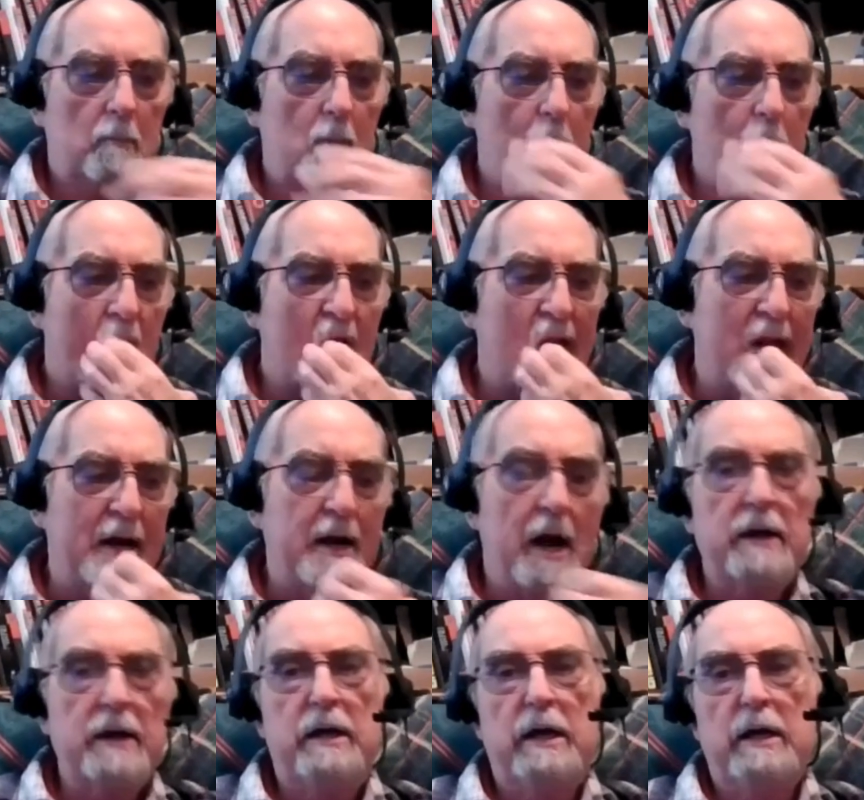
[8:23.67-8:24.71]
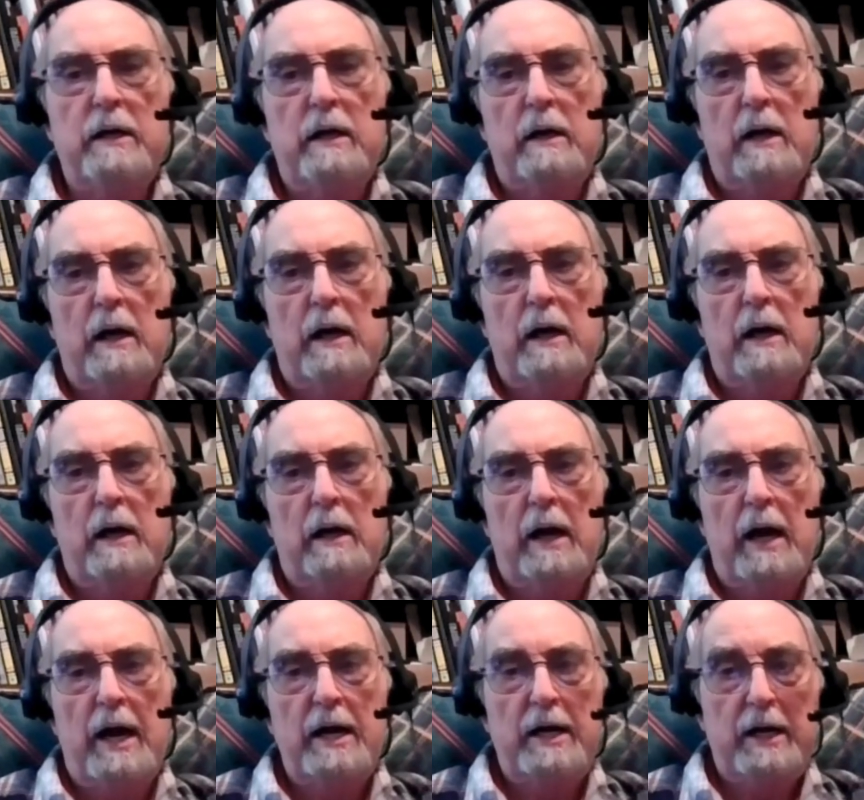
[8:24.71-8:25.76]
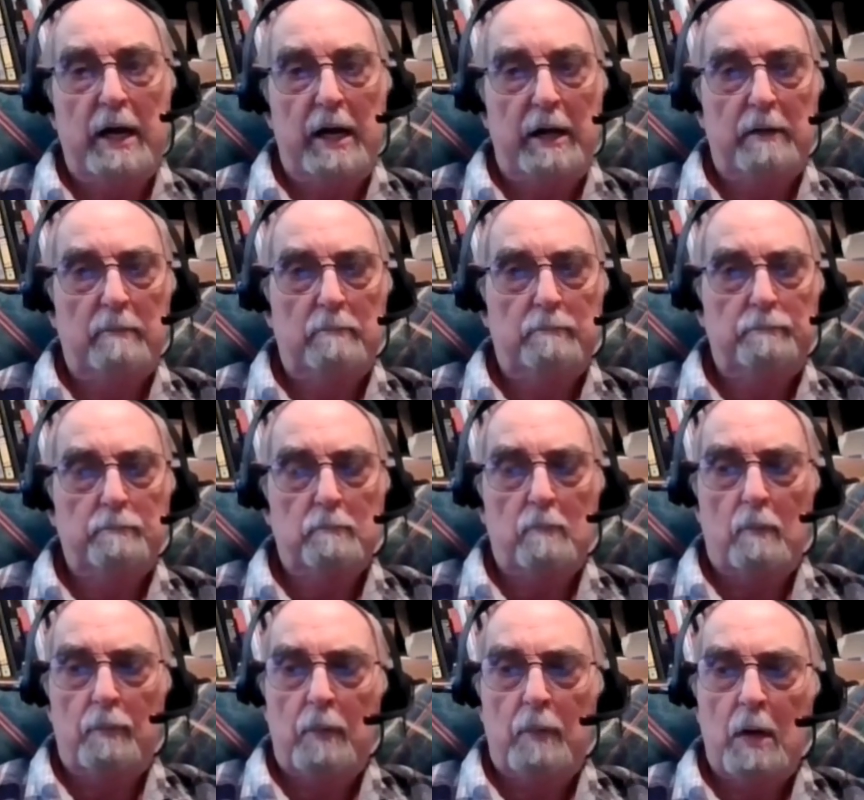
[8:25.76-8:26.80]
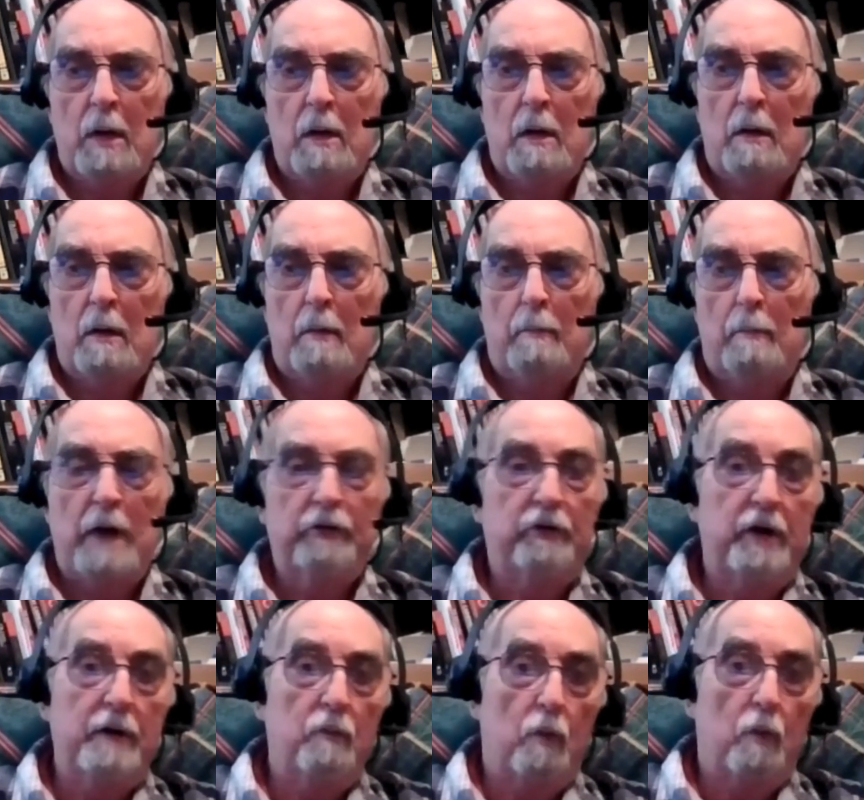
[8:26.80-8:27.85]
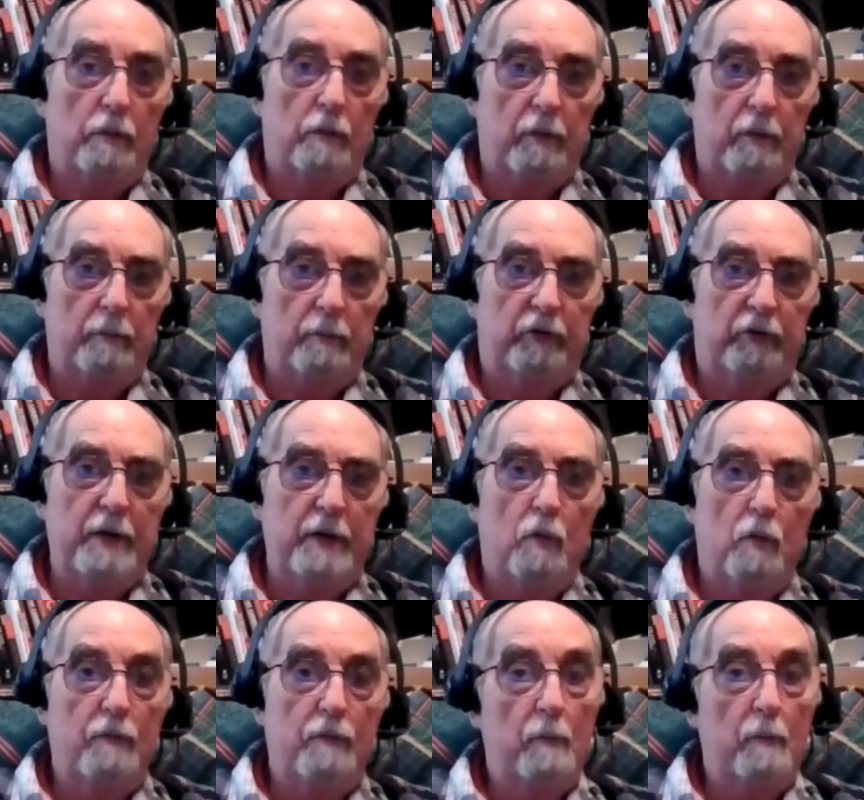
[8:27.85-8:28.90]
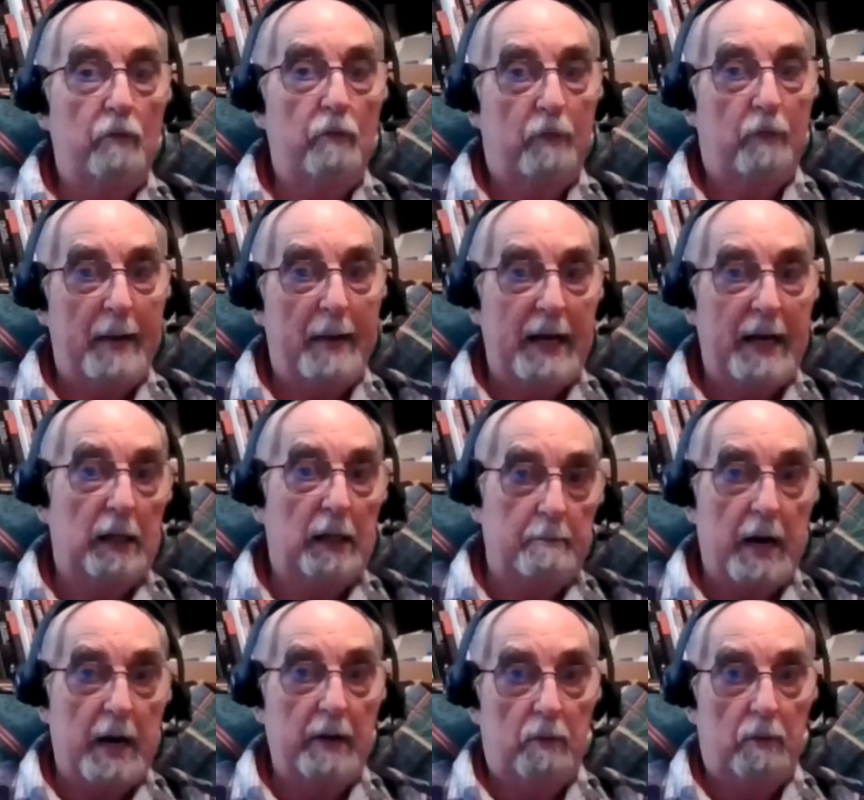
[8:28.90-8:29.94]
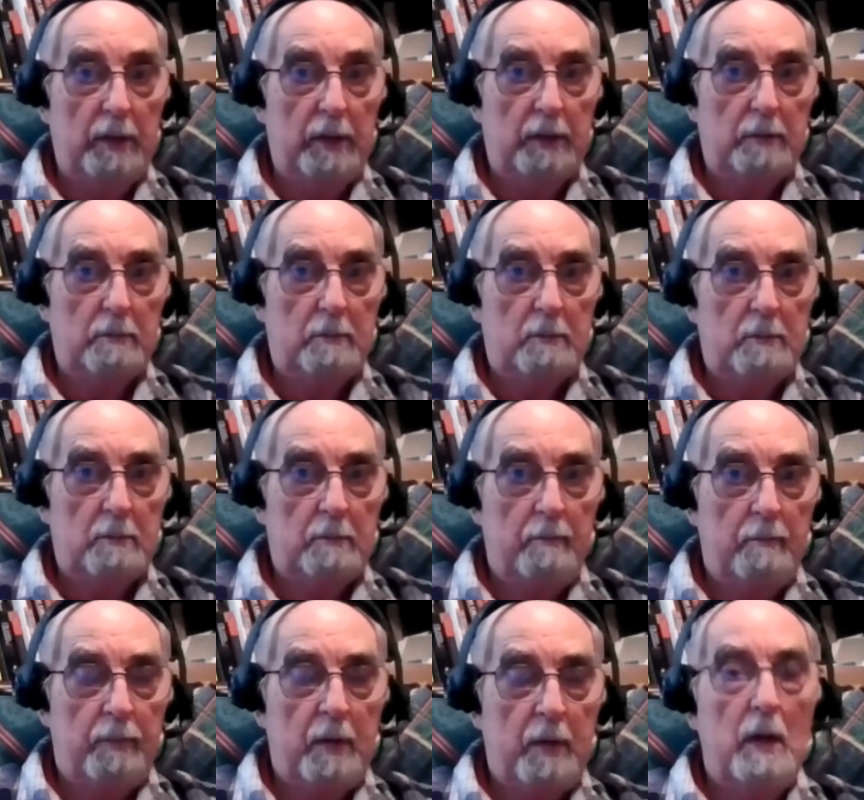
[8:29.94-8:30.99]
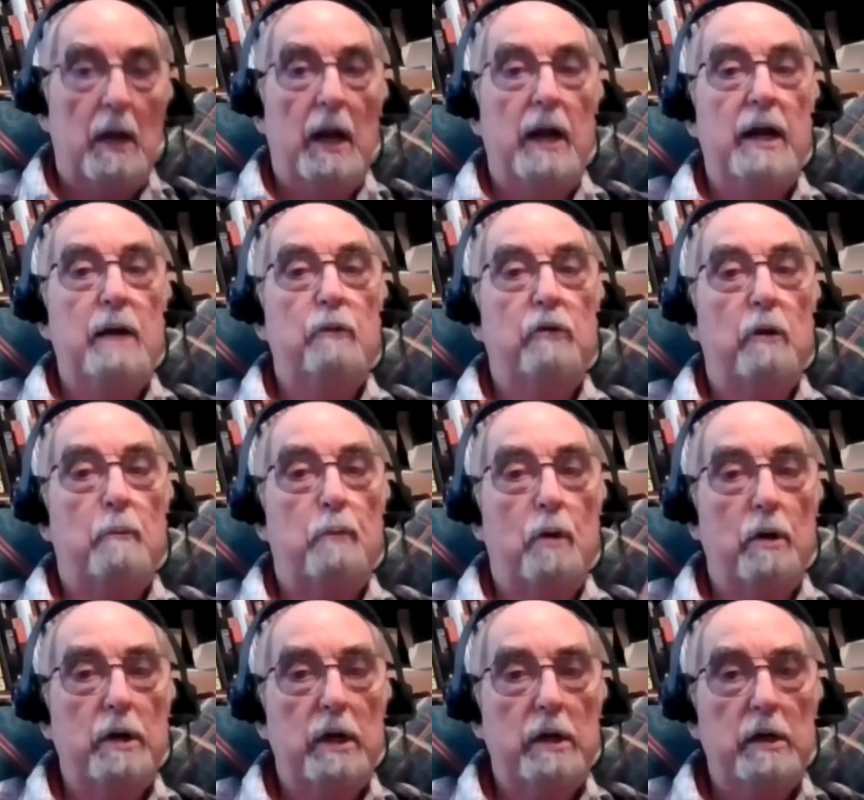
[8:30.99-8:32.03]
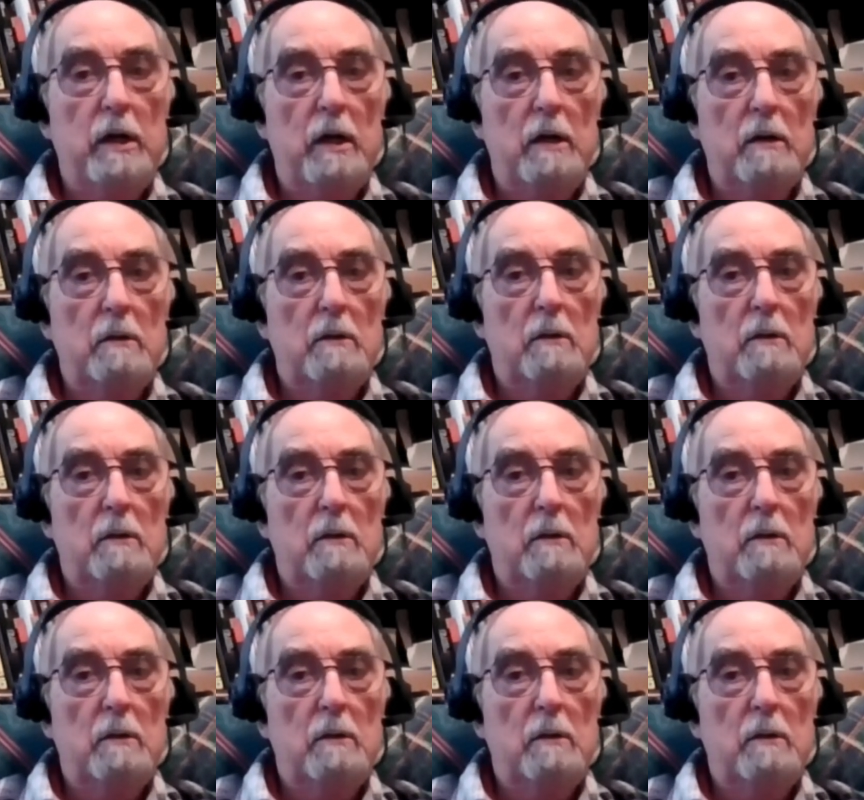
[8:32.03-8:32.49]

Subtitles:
in 1988 by Steve Wolfram. Steve Wolfram was from England, by the way, and he was a brilliant young.